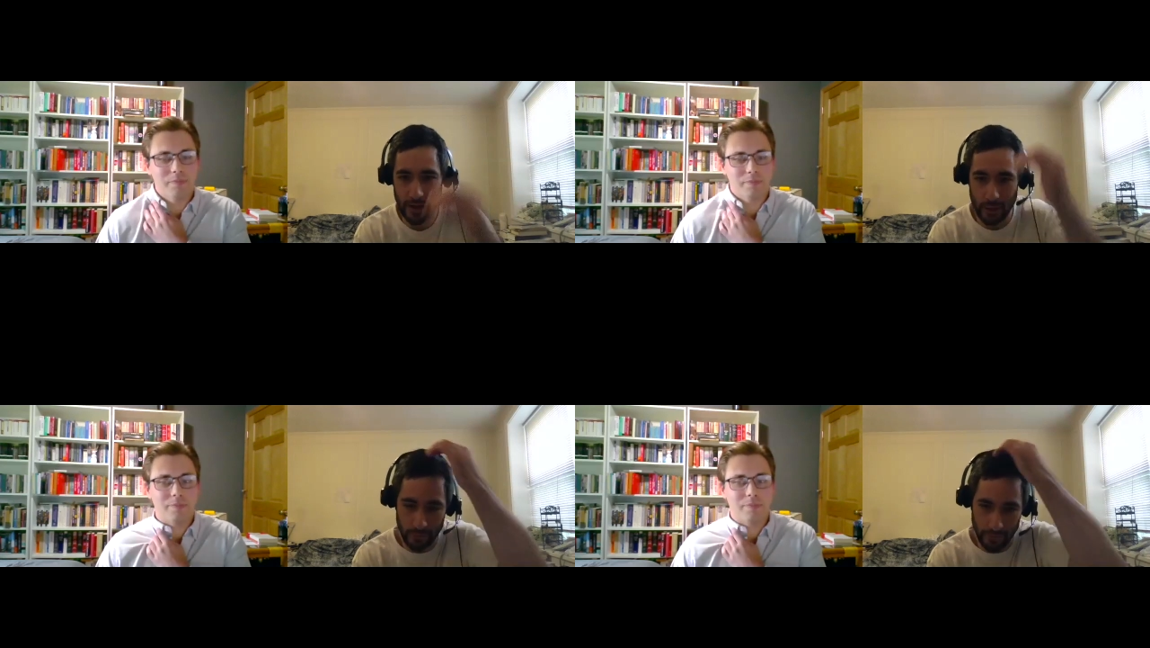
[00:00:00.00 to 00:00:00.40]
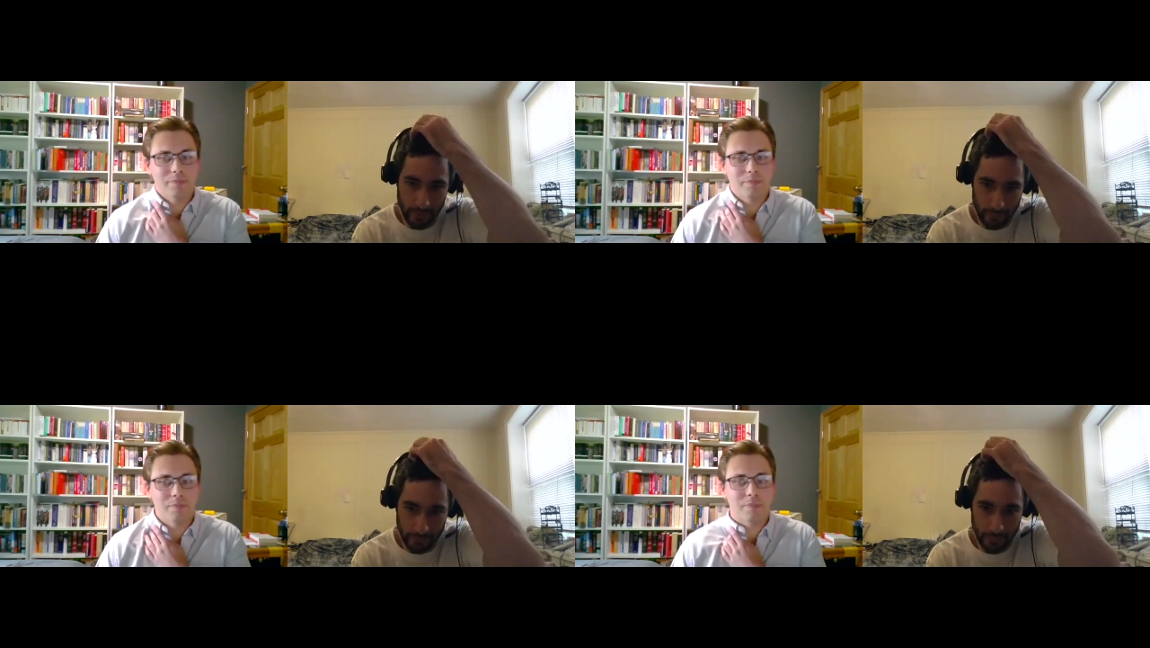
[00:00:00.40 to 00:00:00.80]
Speaker 1: I, I,
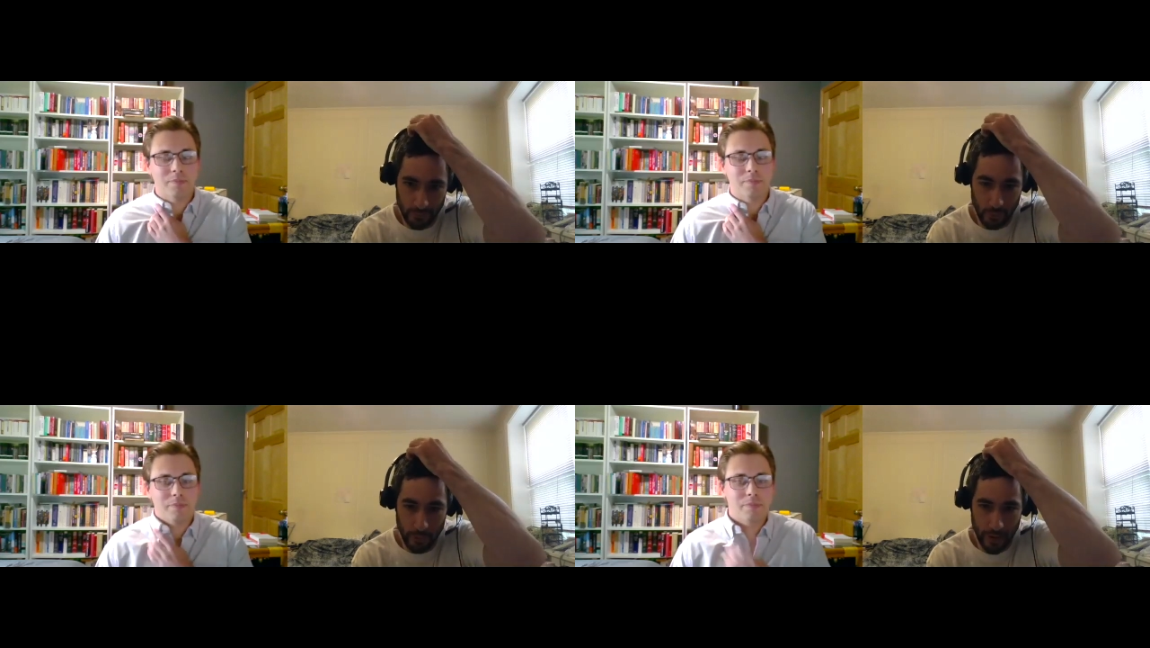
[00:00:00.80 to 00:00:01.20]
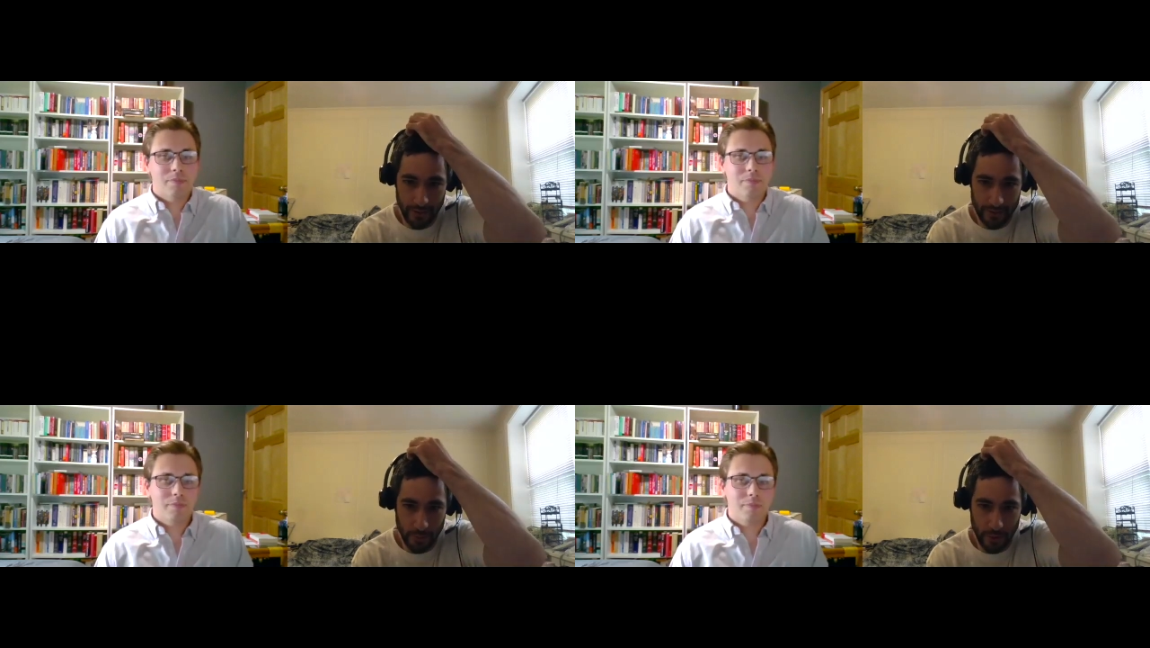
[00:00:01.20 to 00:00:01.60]
Joe Biden's
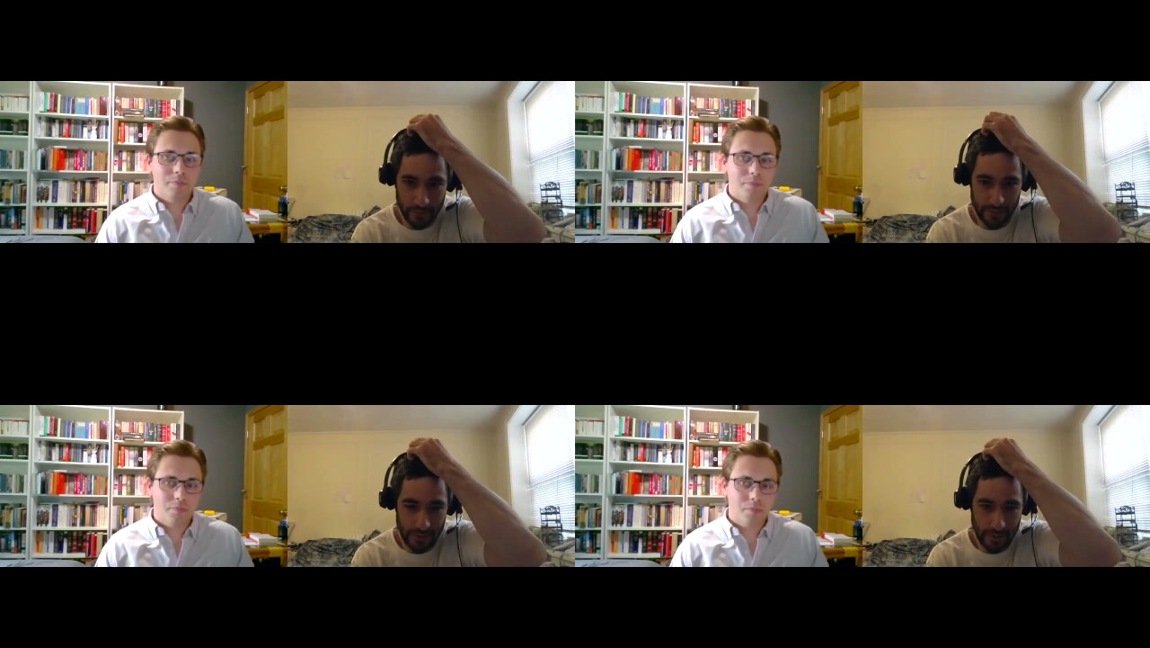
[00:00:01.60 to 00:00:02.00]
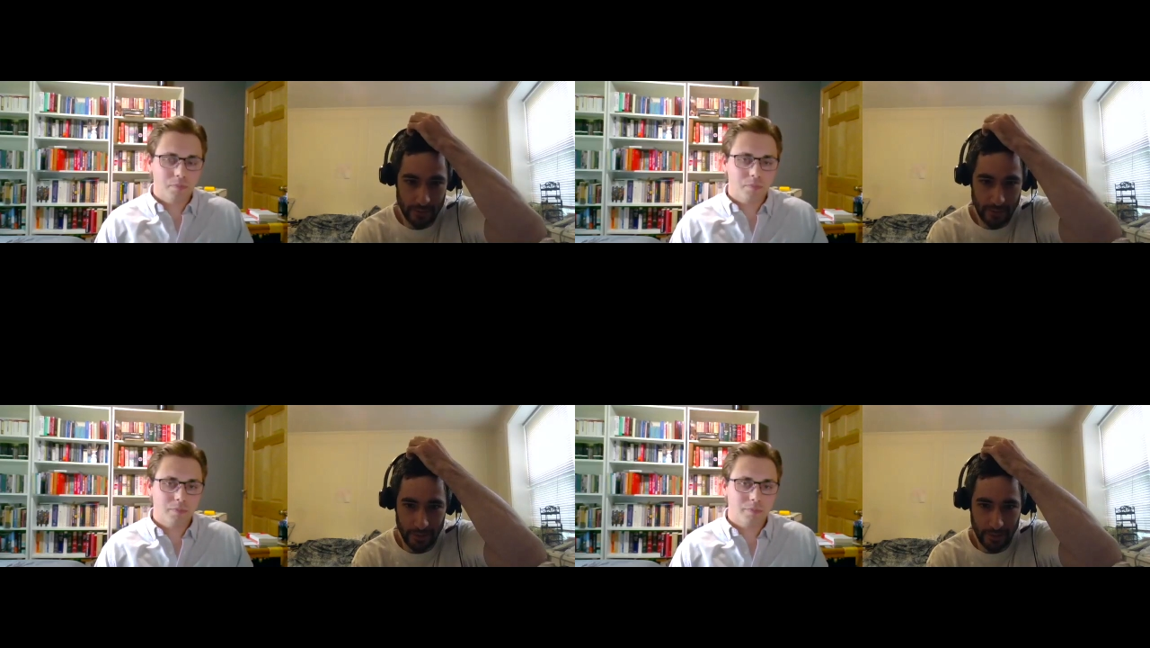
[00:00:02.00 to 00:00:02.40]
policy team is
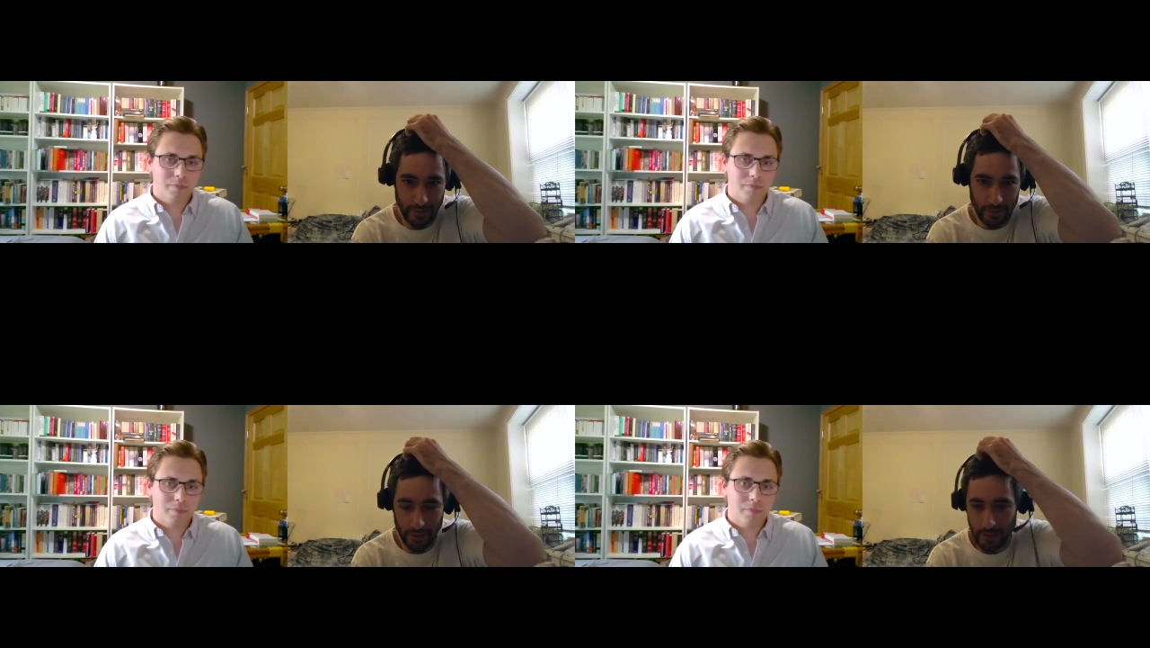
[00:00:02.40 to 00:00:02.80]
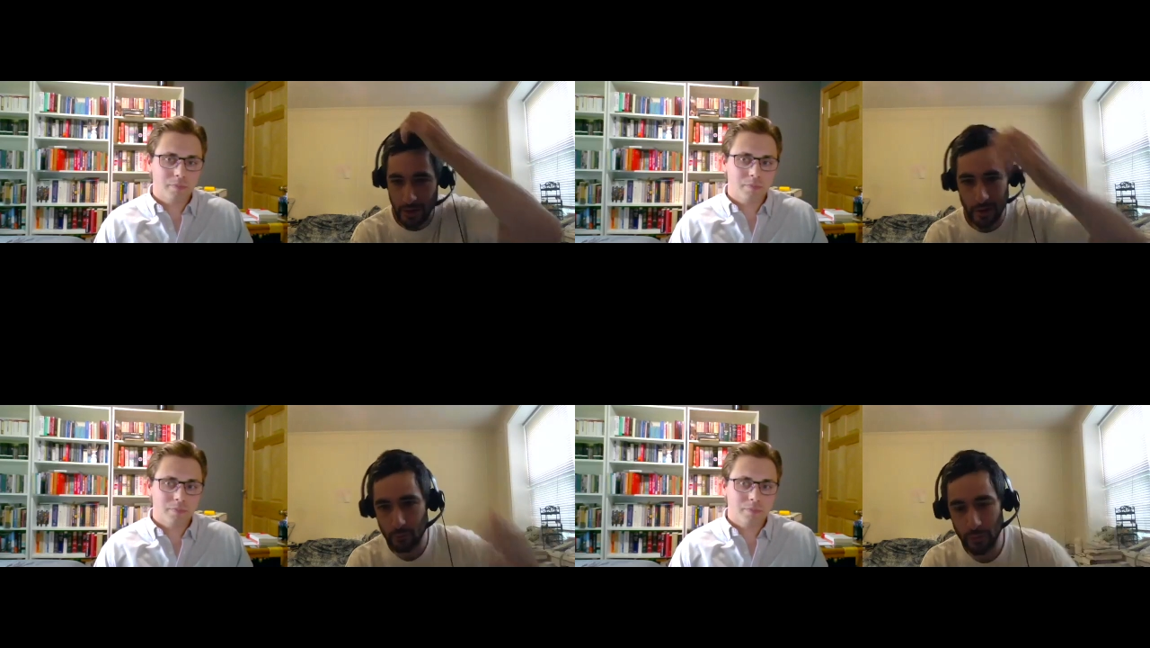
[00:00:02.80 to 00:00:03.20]
like uh,
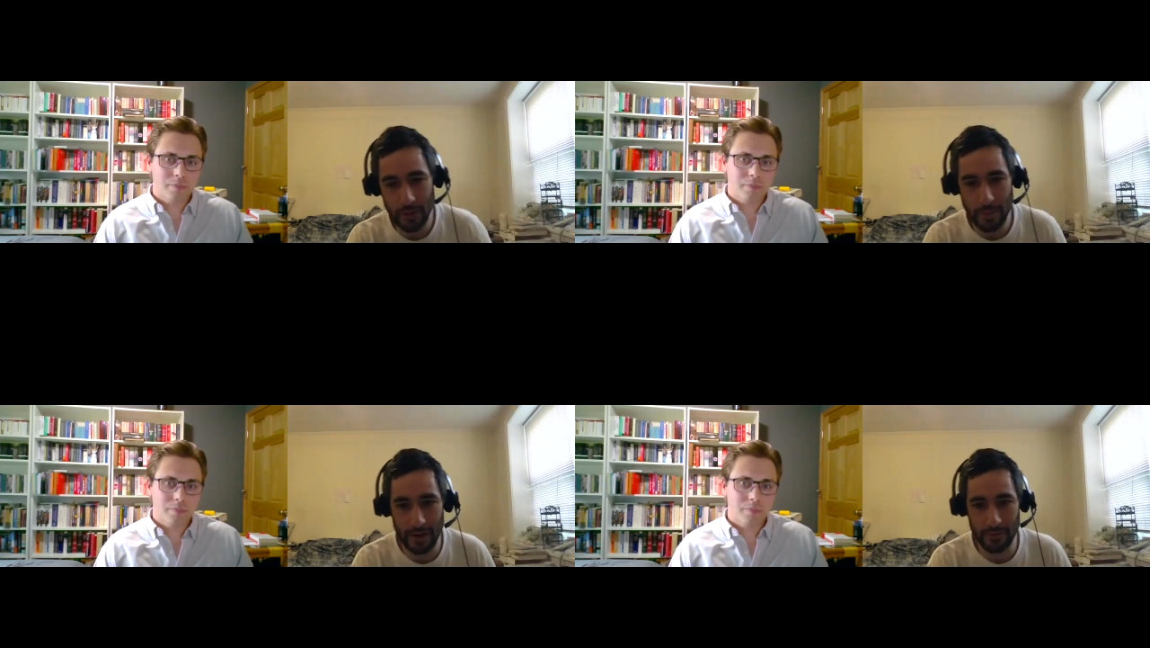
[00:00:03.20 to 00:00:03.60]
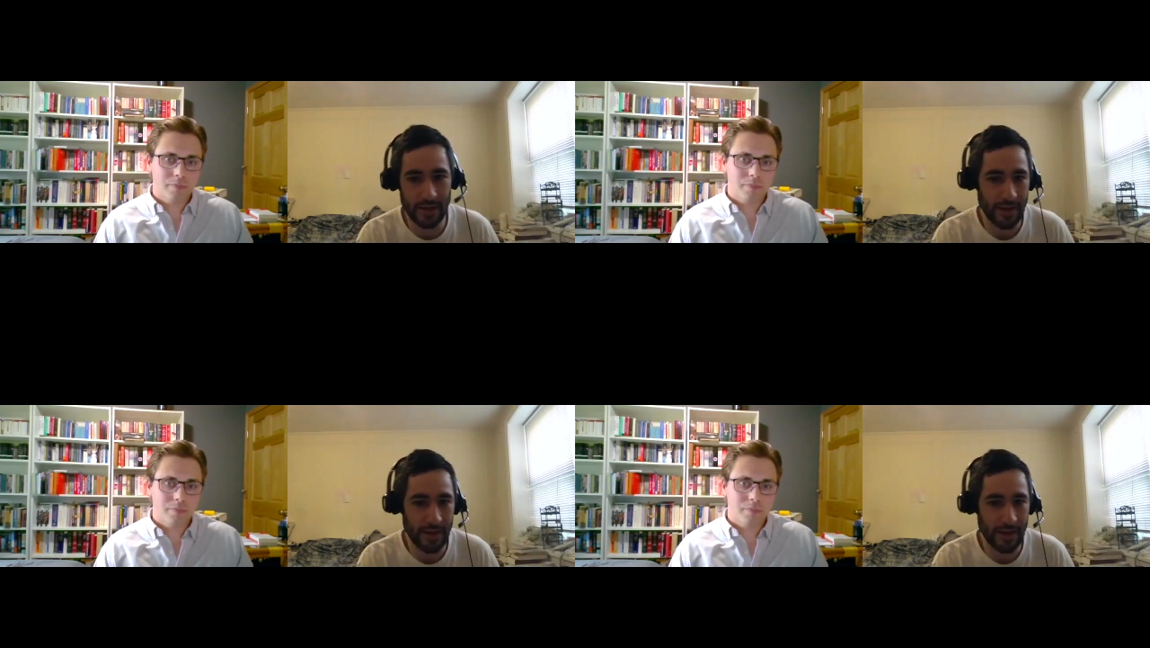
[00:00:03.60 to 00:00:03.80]
written about every day.